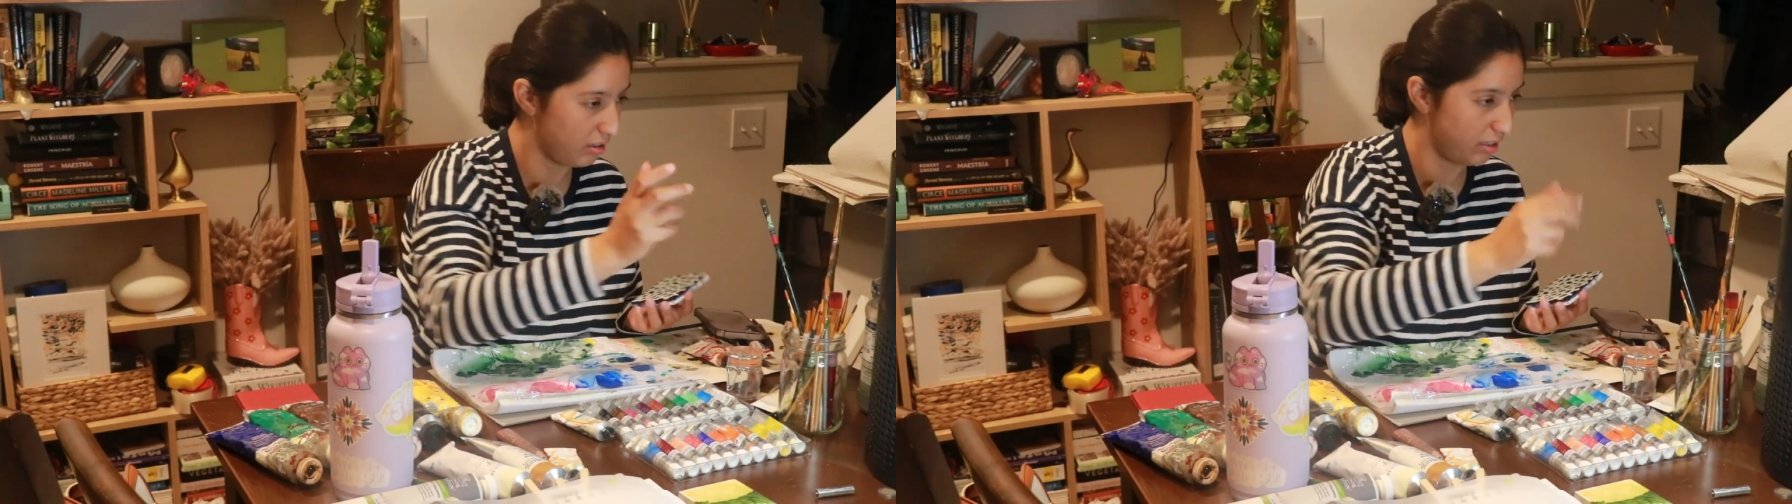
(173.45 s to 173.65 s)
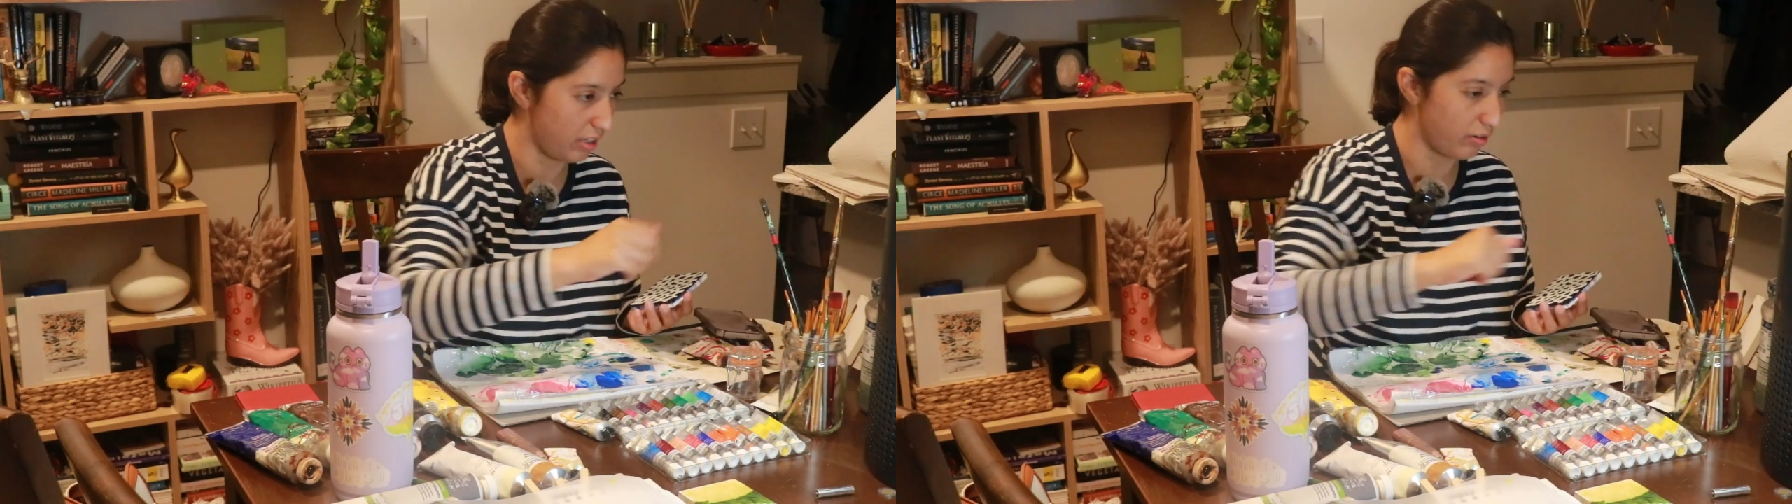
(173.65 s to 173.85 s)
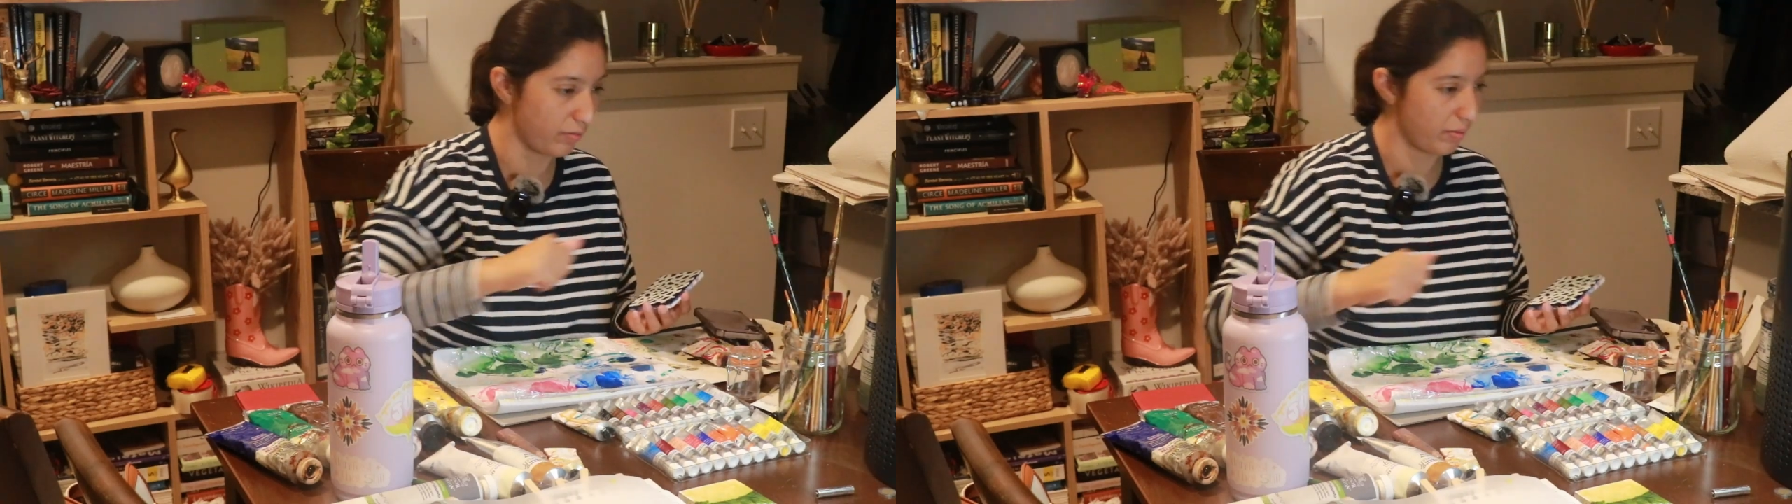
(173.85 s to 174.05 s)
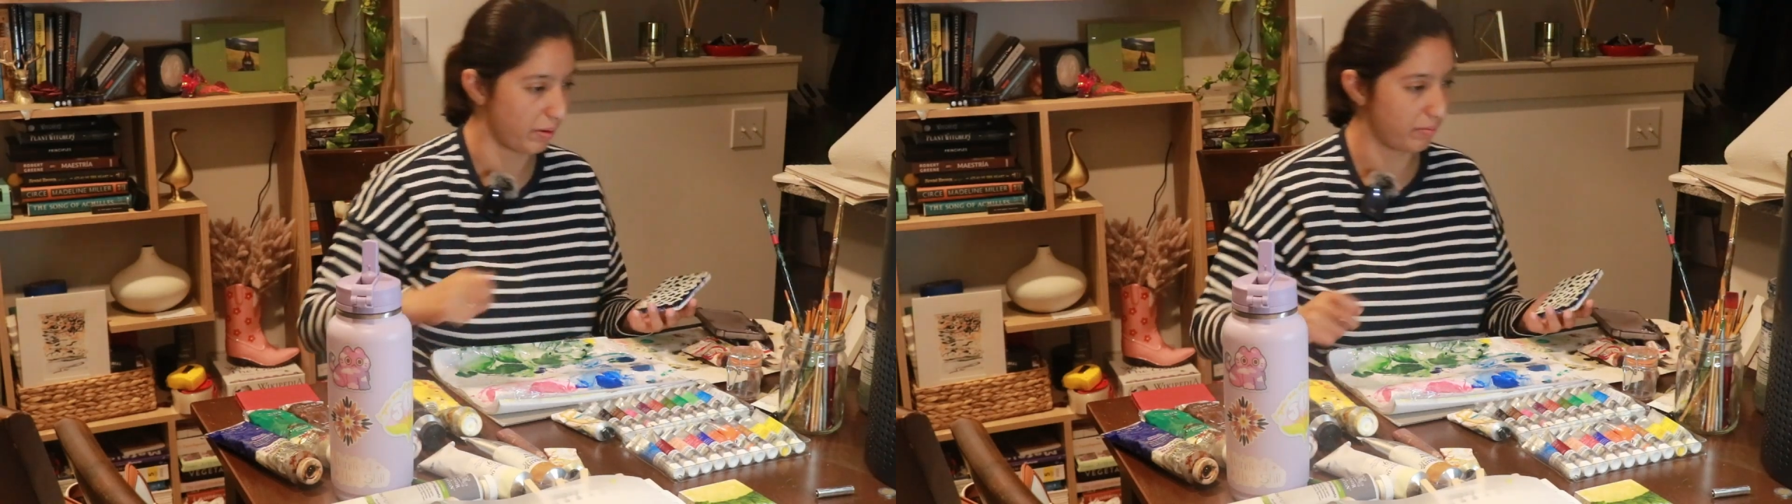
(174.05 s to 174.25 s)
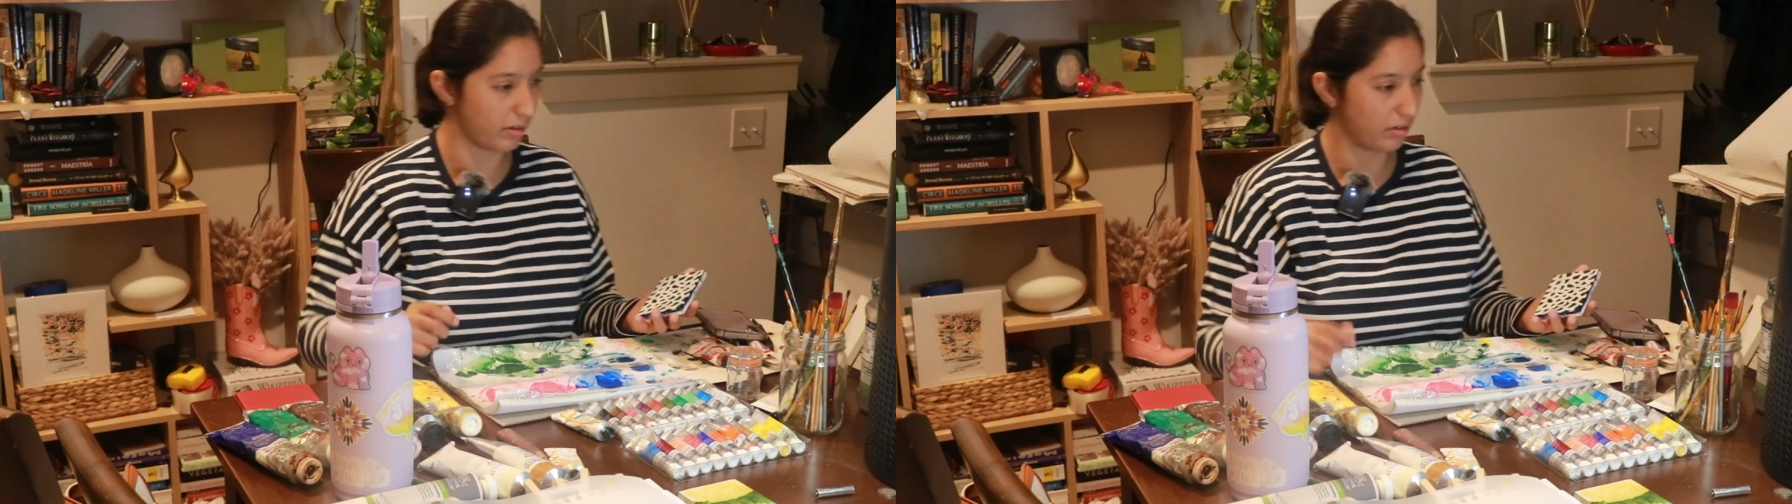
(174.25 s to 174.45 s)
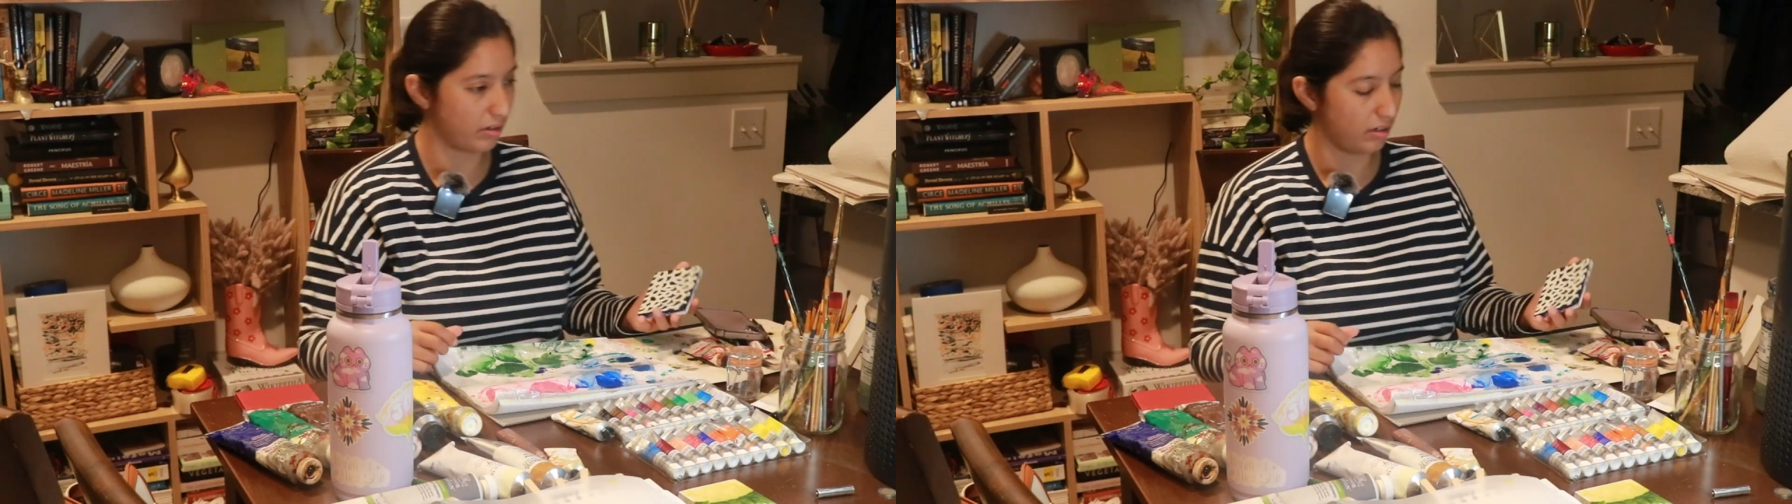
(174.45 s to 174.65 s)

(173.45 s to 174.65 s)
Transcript: Cannot remember.